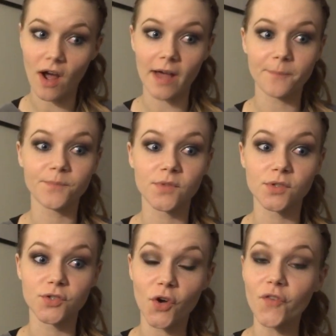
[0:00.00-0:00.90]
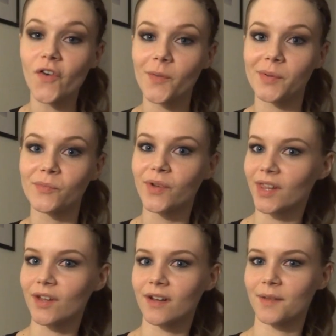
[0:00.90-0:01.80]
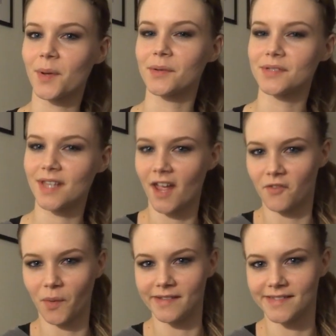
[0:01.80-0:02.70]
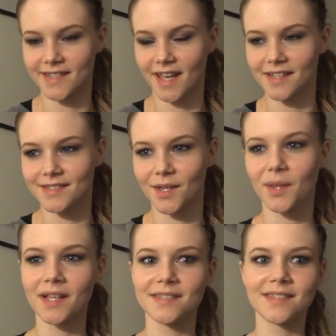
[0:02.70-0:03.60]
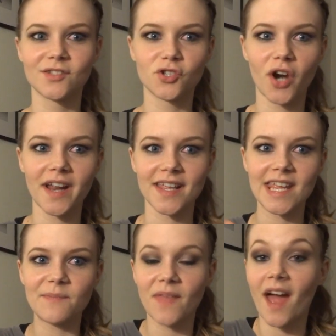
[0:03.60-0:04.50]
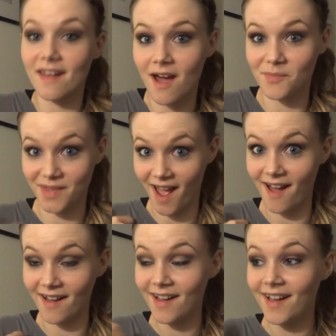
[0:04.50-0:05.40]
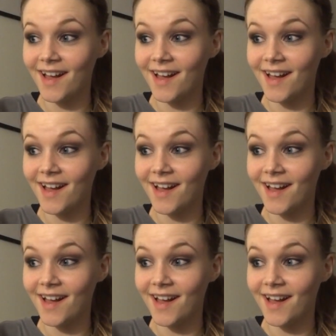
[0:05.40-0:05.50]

I'm so far been really good at posting every Wednesday, so let's try and keep that up, yeah?